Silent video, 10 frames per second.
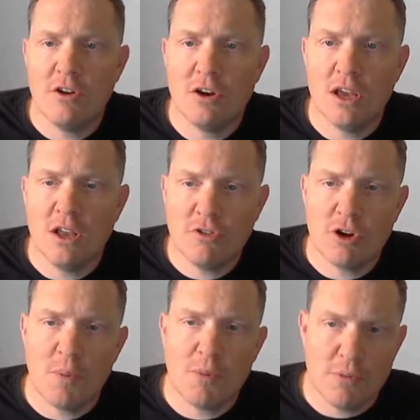
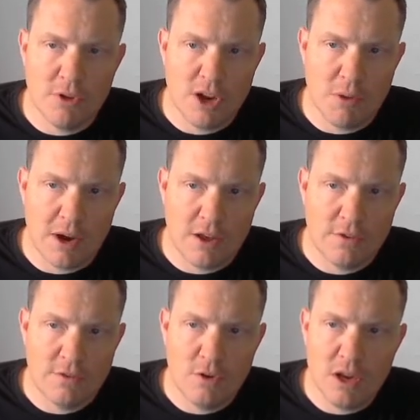interoperability
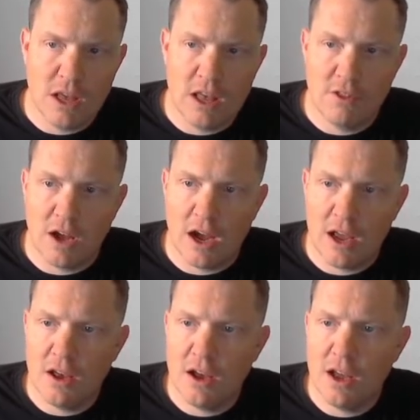milestone in the
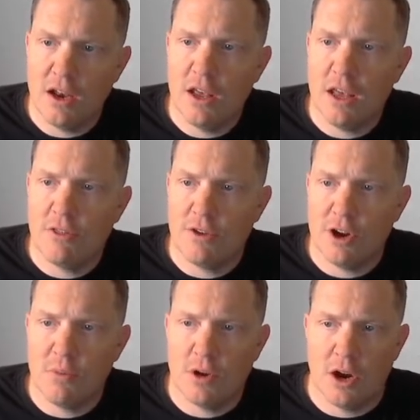Iagon
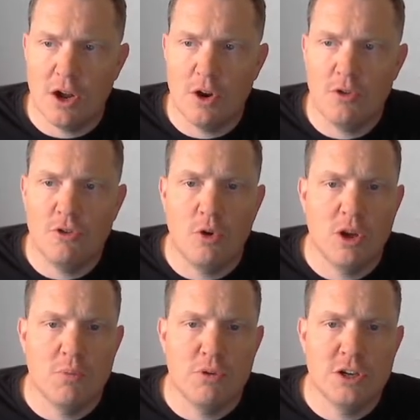Ethereum-Cardano
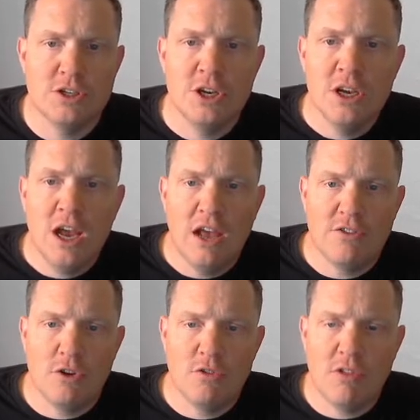token bridge as it
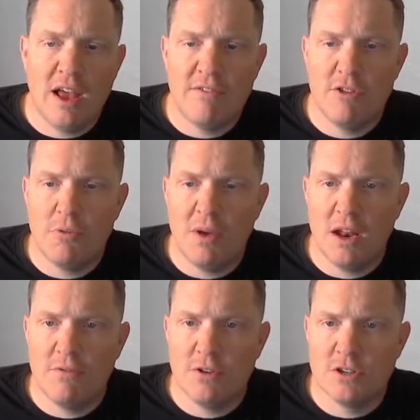goes live in the beta
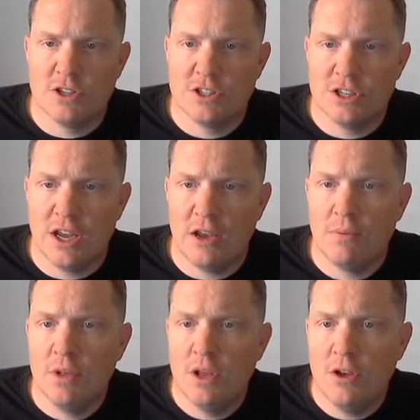version today.
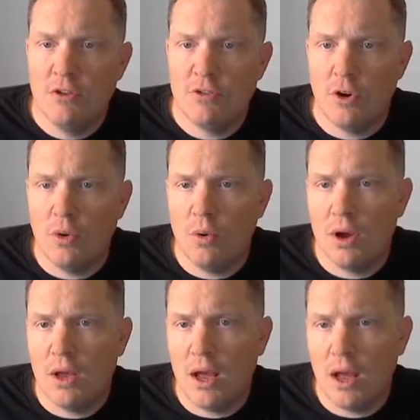So
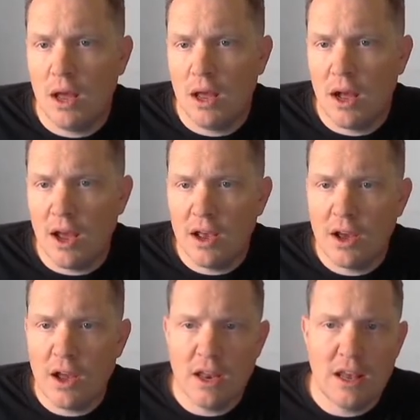
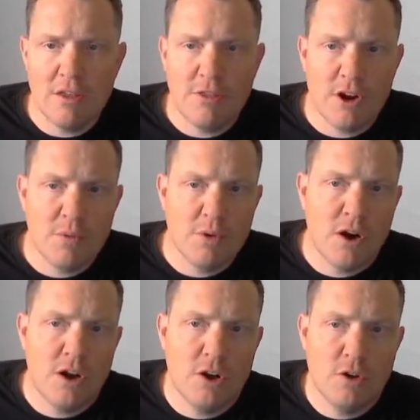Iagon
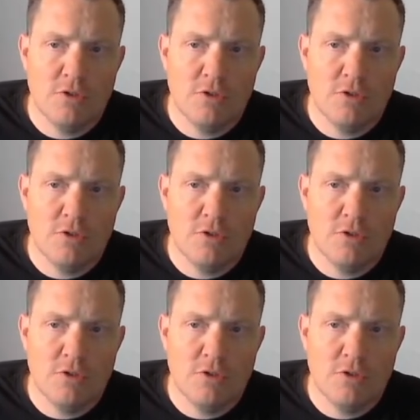Ethereum-Cardano